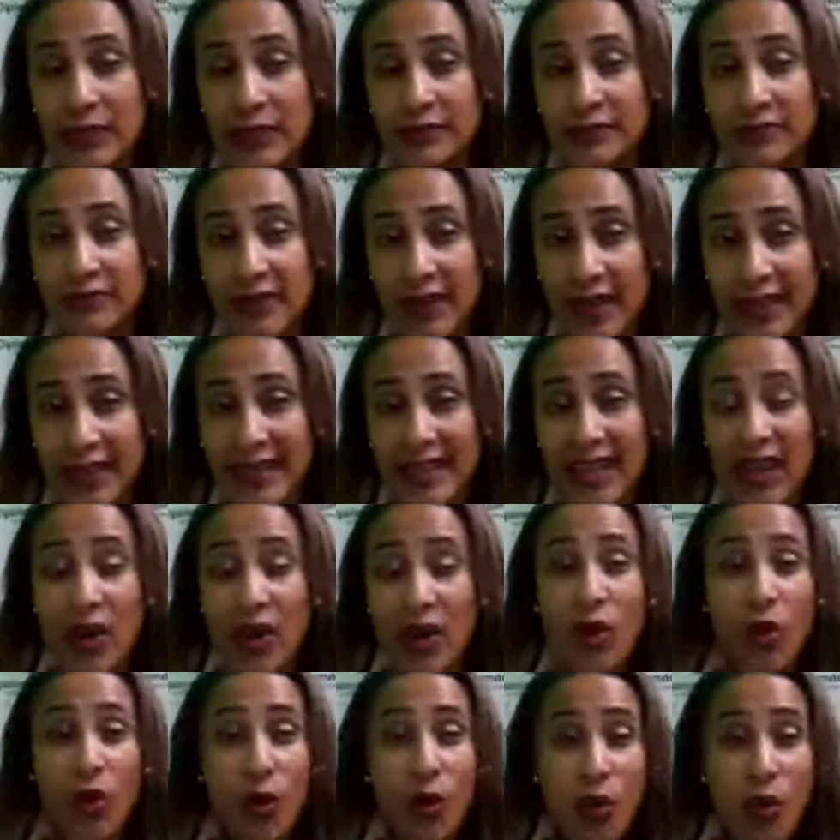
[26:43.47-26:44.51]
identify
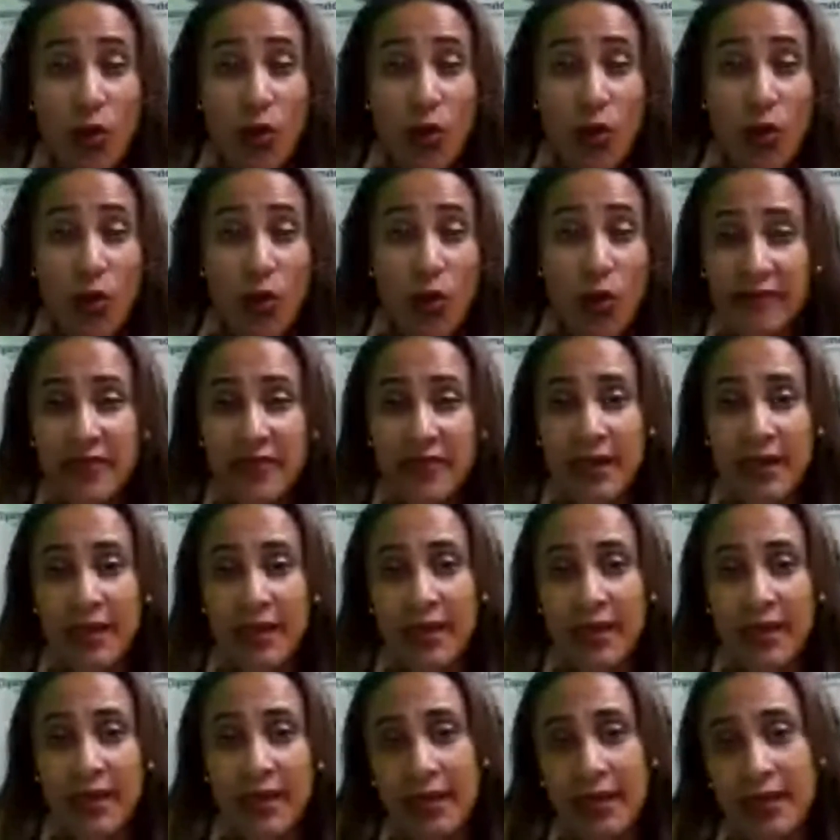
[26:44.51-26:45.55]
all of
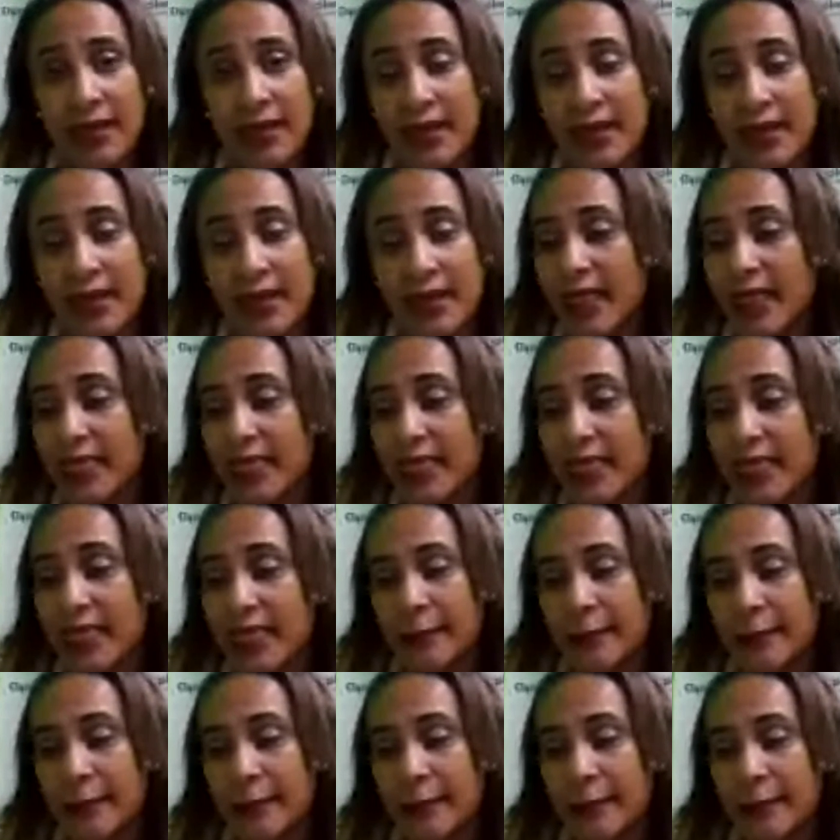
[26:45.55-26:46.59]

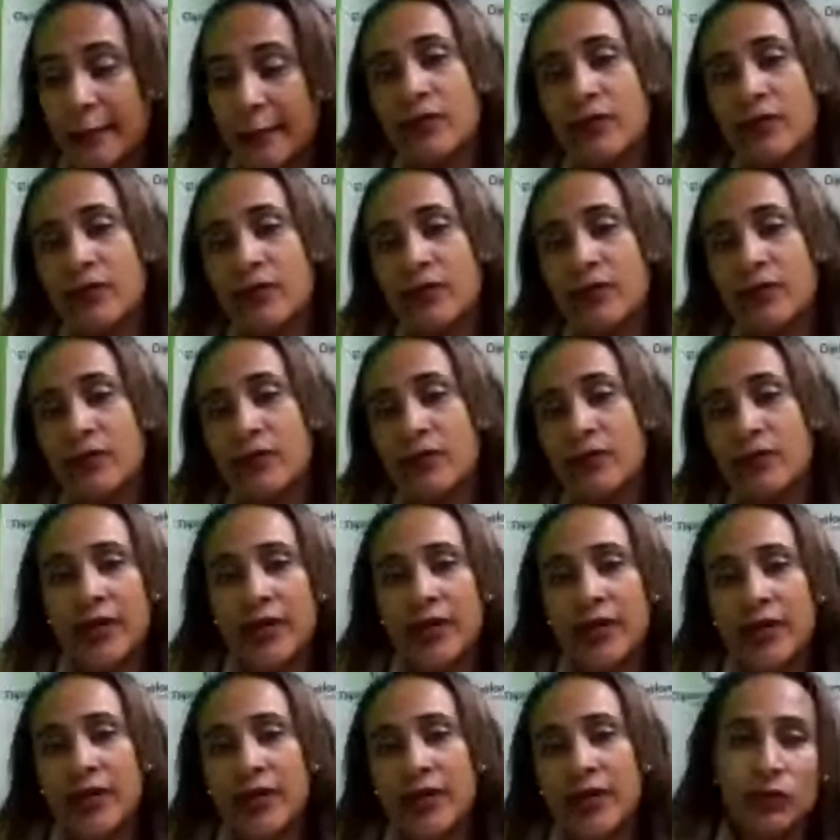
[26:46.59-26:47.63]
the kind of work
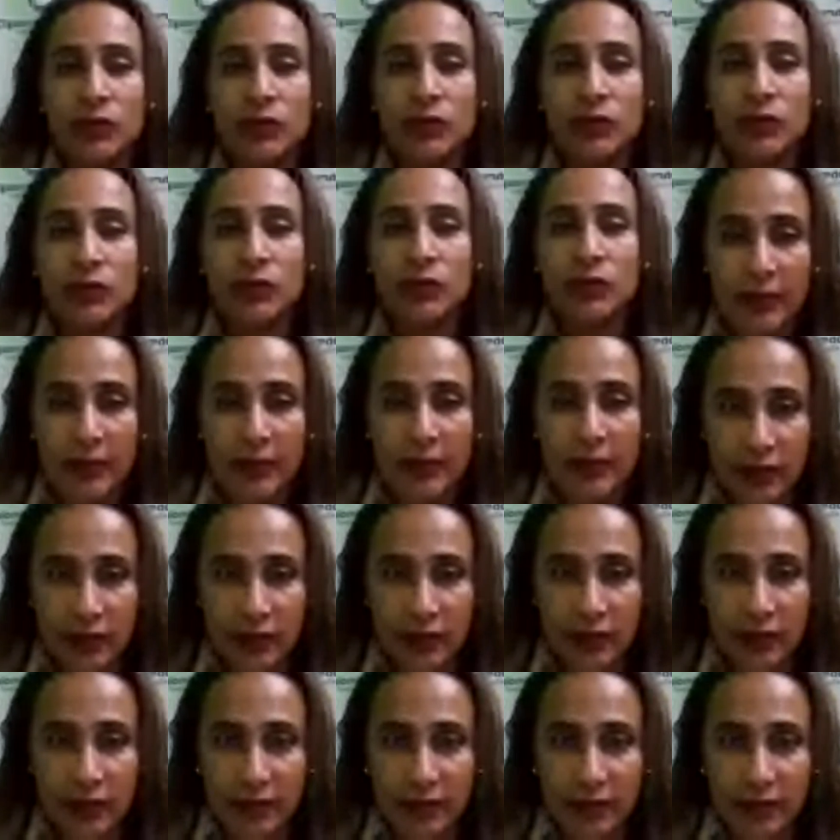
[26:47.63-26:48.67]
we're talking
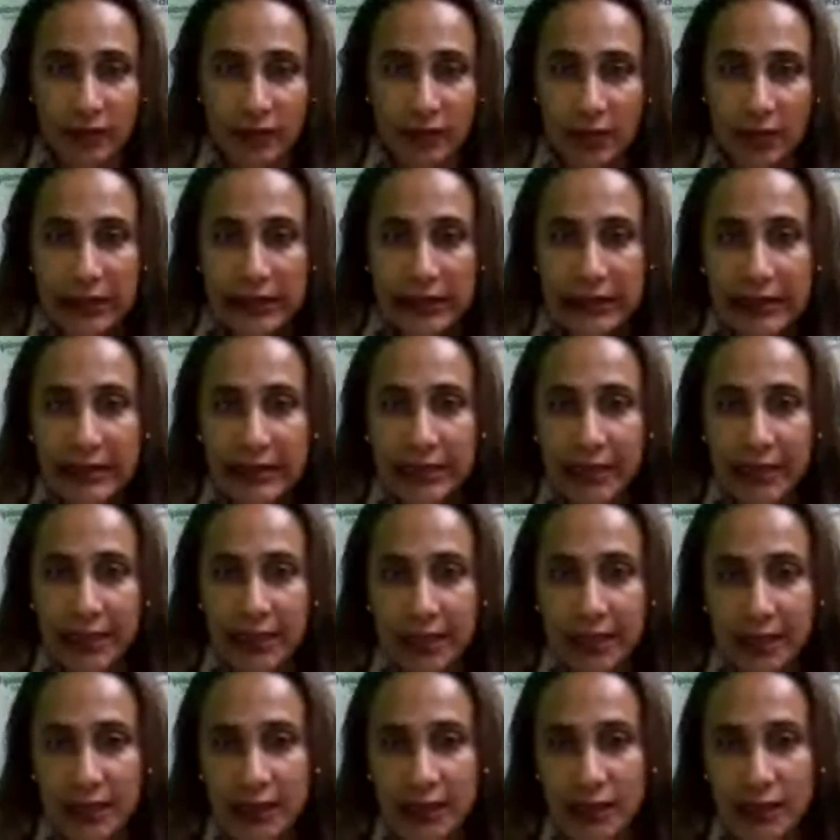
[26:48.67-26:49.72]
about in
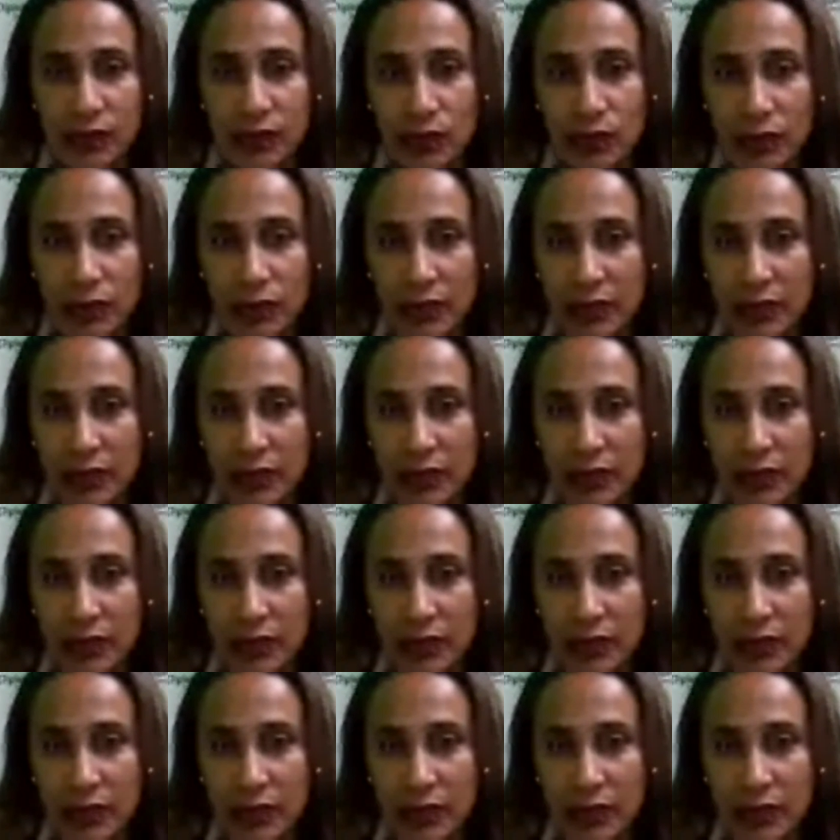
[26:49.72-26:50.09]
this